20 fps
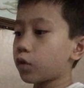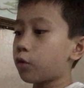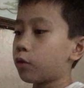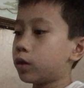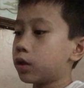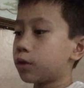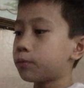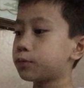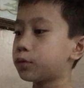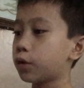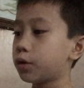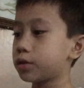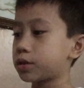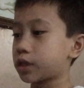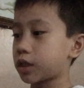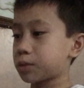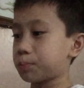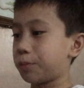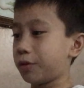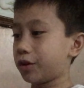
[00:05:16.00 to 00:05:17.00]
one of those
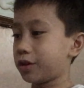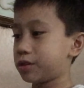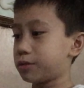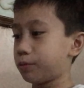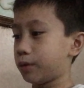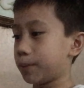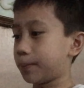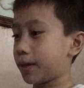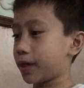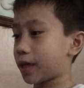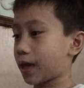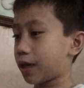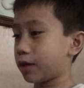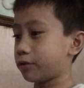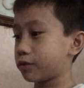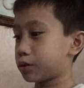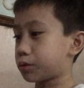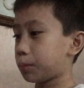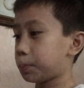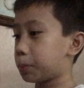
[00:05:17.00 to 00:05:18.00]
exploits will make
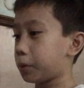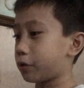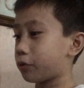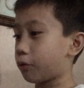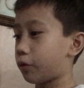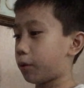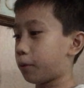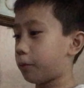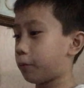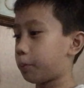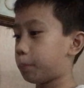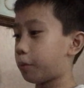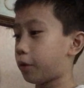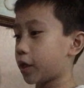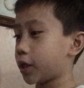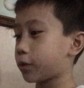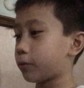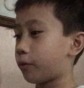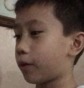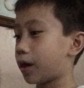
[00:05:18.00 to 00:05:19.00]
iOS
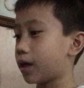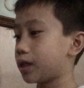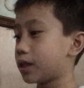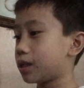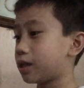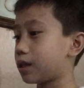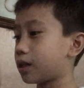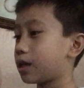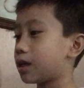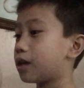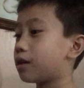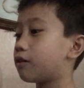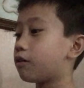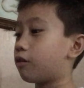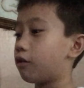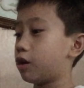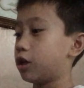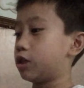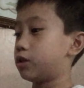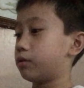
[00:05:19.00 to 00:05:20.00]
2.1
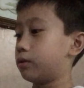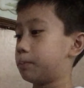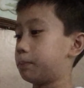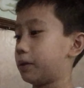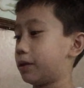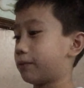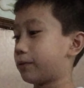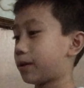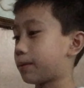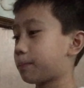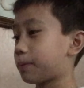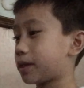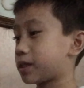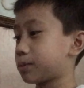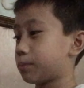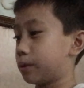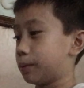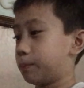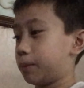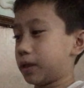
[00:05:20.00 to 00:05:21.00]
or 12.1
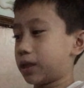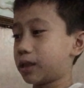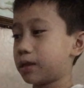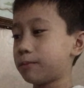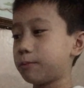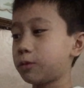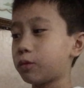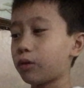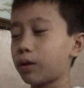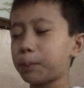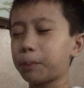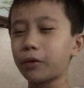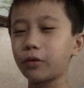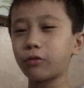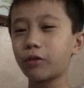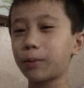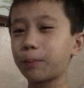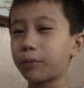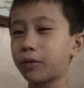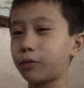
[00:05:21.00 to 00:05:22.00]
possible, but
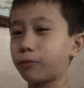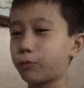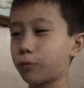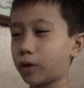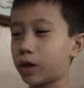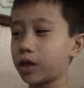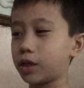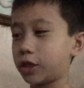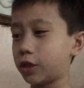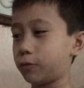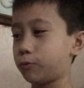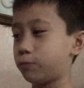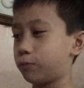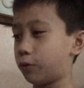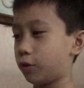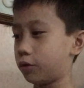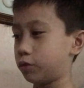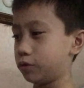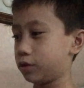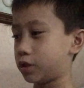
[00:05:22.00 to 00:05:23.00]
12.1.1 it
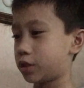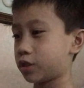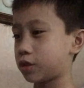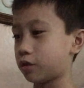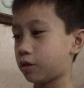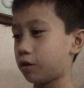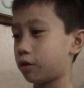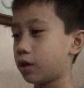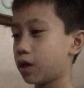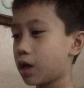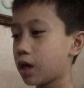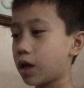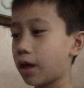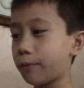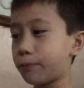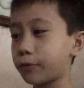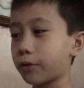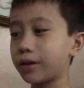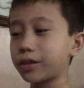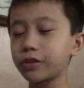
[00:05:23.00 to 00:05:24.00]
won't. So
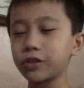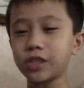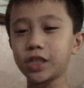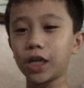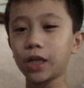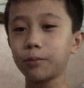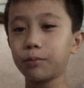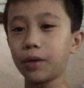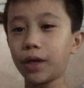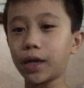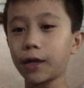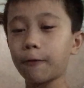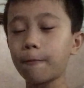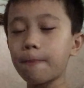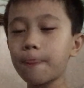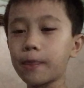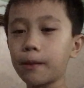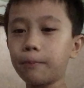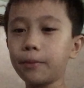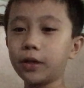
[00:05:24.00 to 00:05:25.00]
if you want to jailbreak,
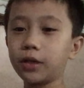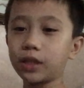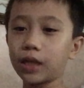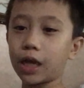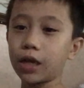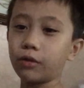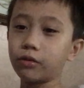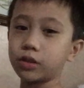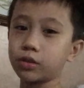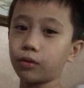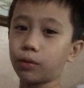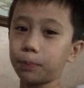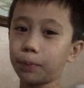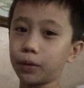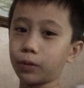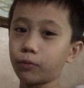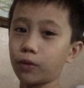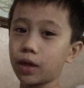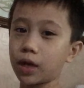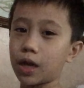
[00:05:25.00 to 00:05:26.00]
be on iOS
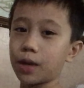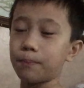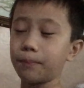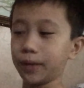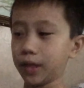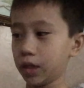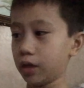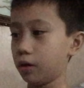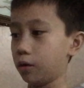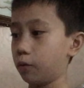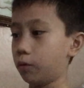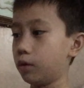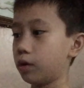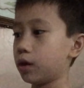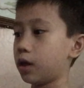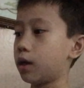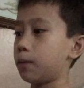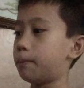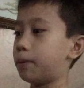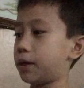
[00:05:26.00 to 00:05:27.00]
12.1 and below.
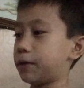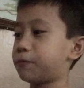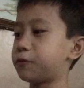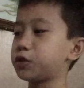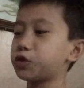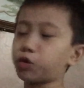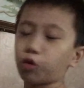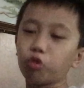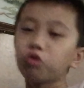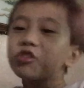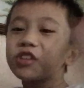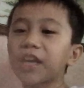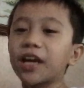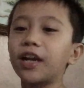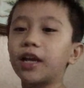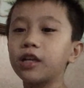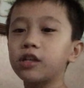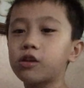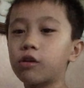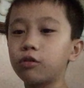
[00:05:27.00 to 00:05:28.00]
But if you don't
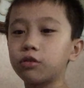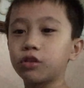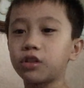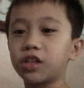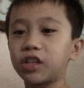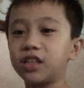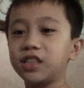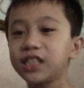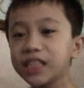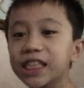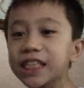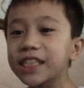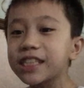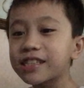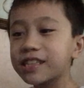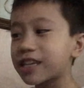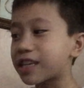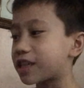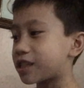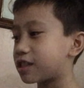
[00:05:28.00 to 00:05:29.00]
care and go to the
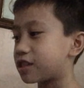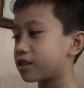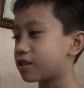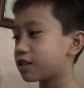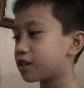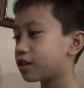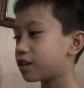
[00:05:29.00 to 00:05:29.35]
latest